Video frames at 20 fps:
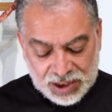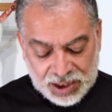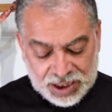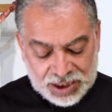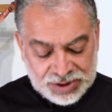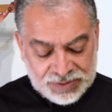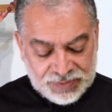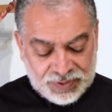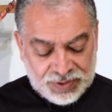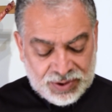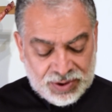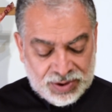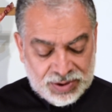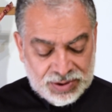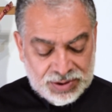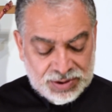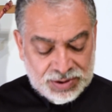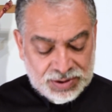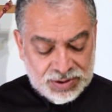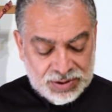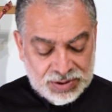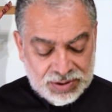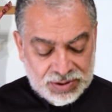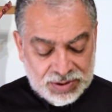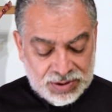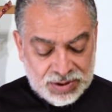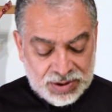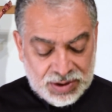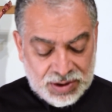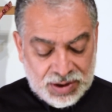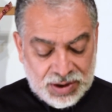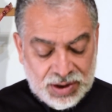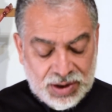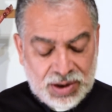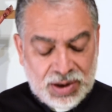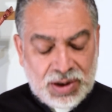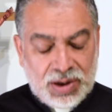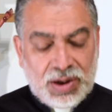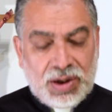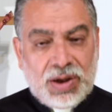As for us,
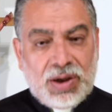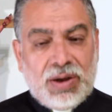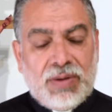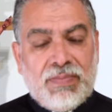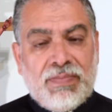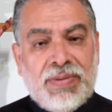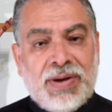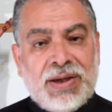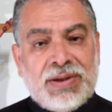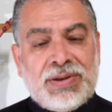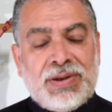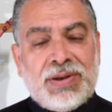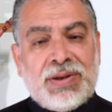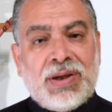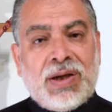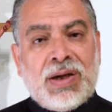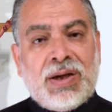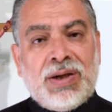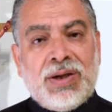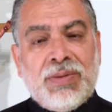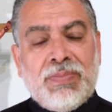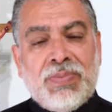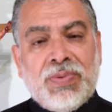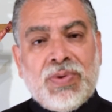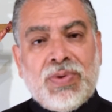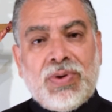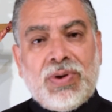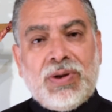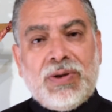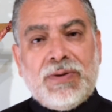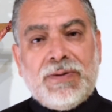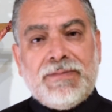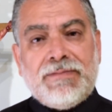blessed are the poor.